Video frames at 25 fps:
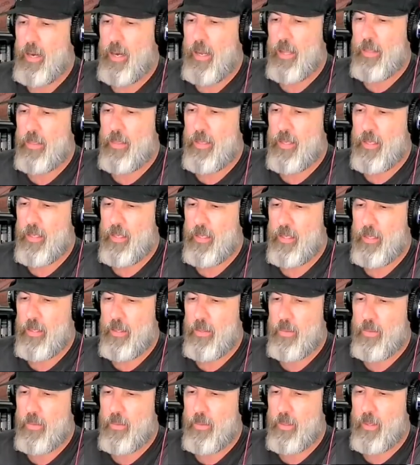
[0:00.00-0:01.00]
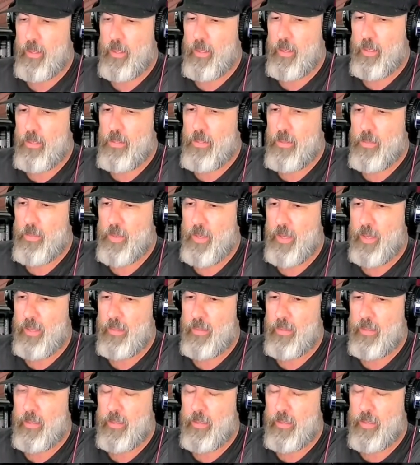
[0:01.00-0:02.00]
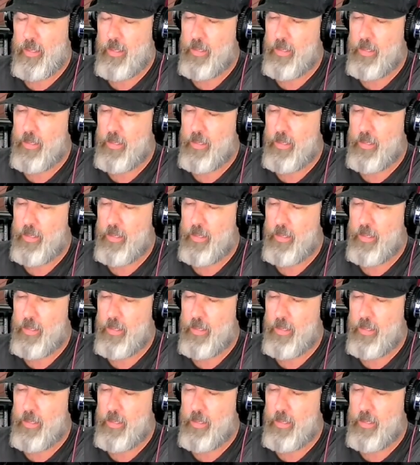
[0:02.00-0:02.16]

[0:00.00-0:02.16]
I think, to me,